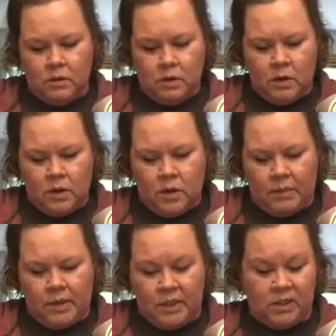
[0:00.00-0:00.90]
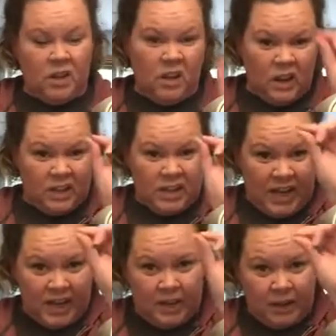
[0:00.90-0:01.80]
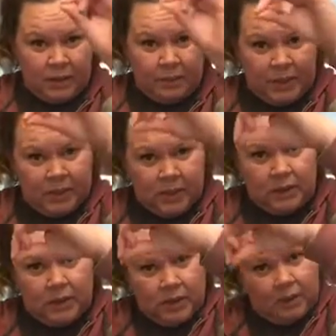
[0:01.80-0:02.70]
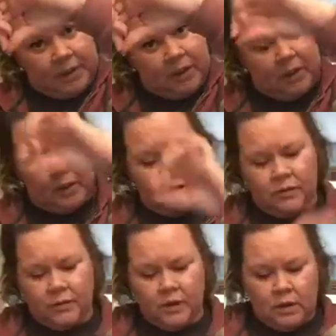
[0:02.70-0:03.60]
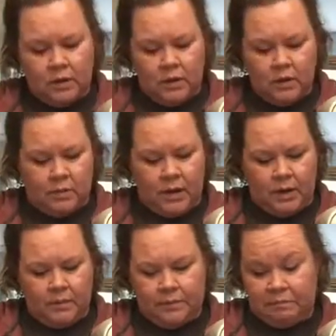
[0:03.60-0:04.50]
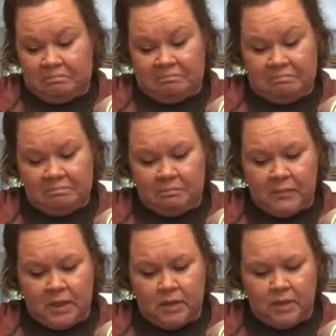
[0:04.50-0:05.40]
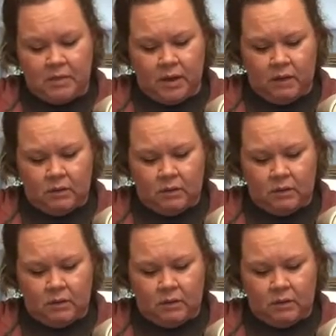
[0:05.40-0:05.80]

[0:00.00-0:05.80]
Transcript: It takes a lot of tiny little pieces to get around the curve, but it's all right.